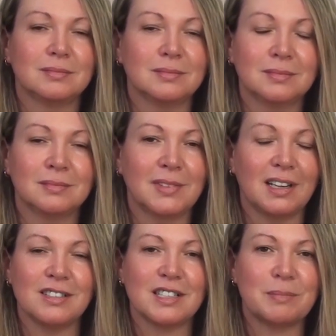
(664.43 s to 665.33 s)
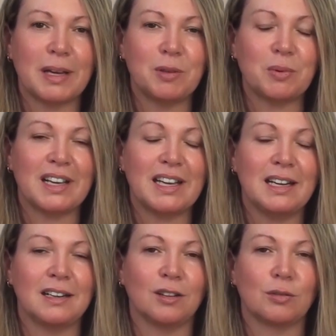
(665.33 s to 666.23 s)
That'll just make me want to
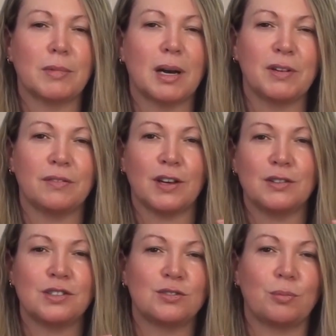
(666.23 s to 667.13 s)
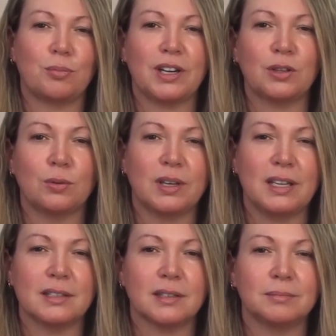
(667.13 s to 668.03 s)
eat it. It'll remind me of those shortbread
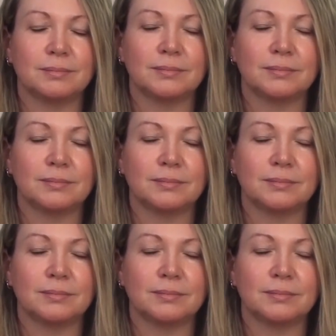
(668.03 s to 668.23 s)
cookies